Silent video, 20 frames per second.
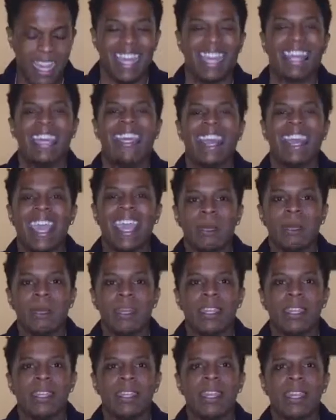
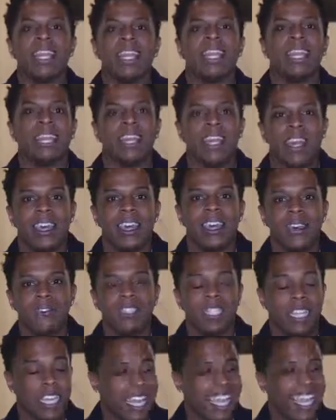Naaman
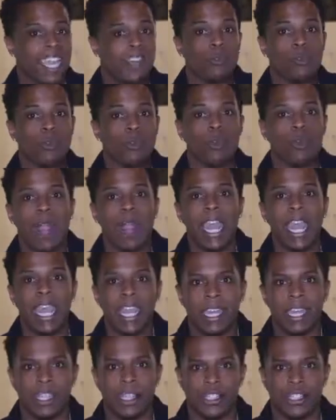left
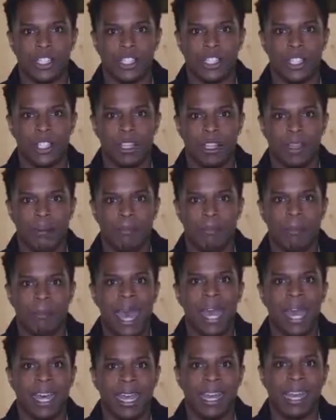enraged
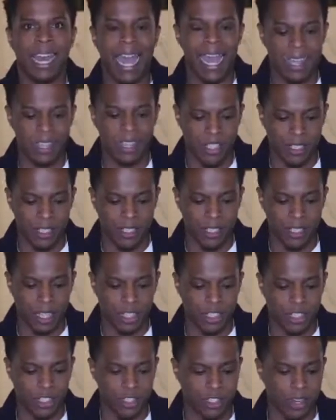by Elisha's
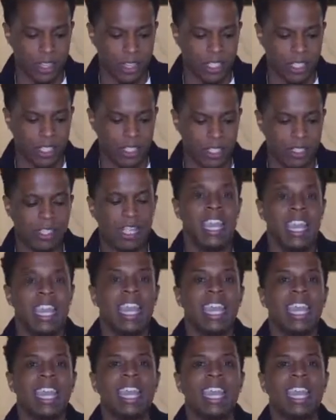instructions.
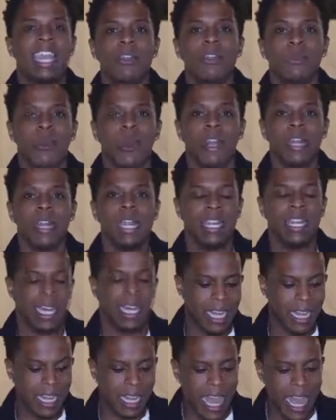He wanted
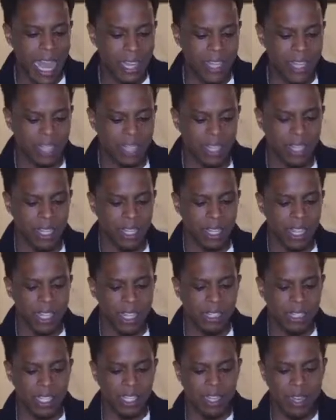Elisha
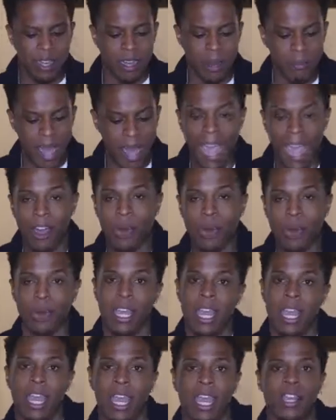to come out
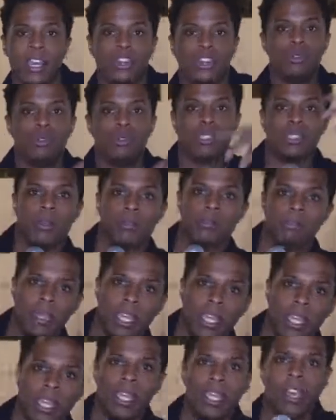and do some
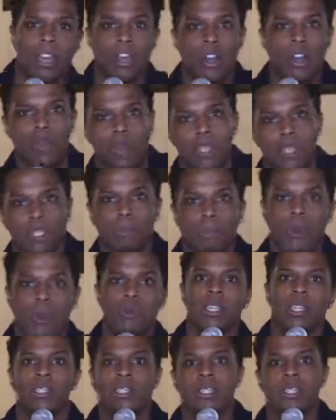big hocus
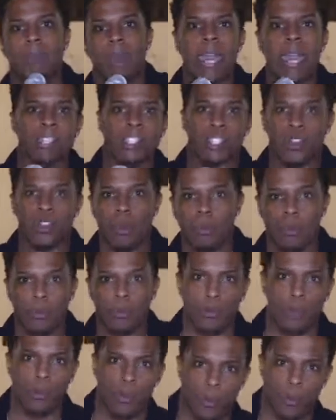pocus magical
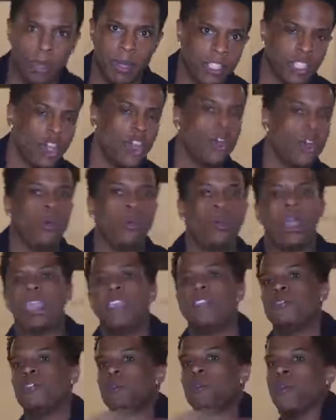performance,
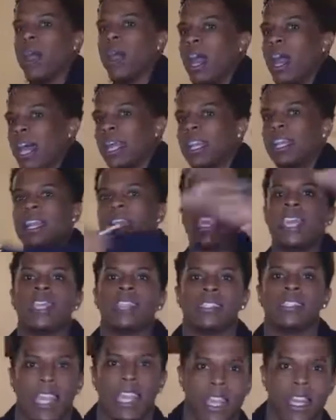wave a wand, lay
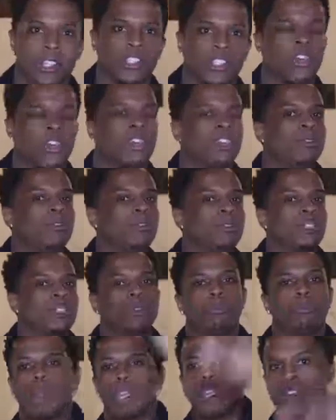his hands on them,
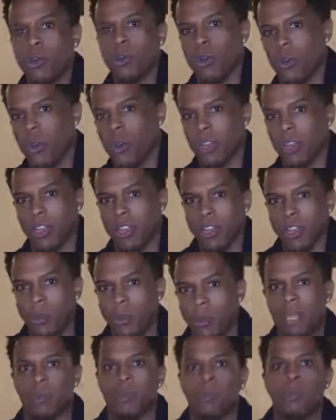sprinkle oil on
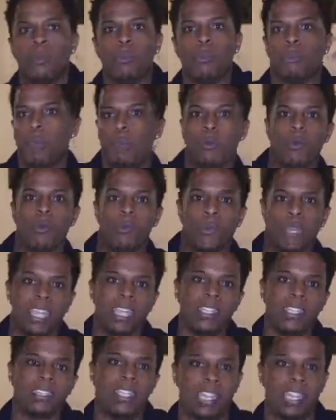them, and boom,
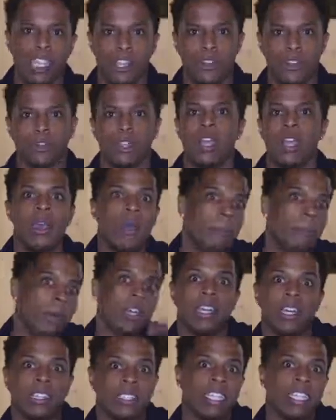he's healed
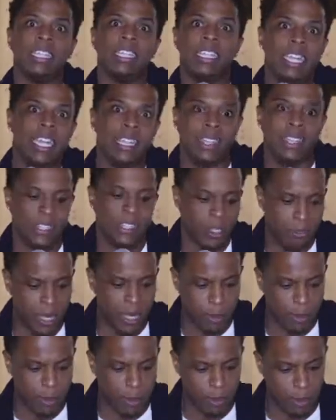because he did this
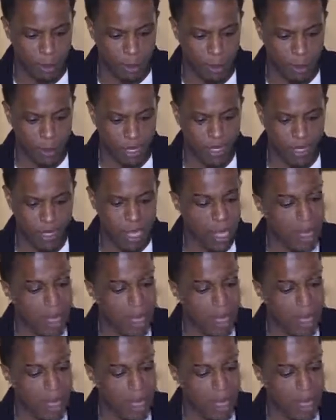big performance.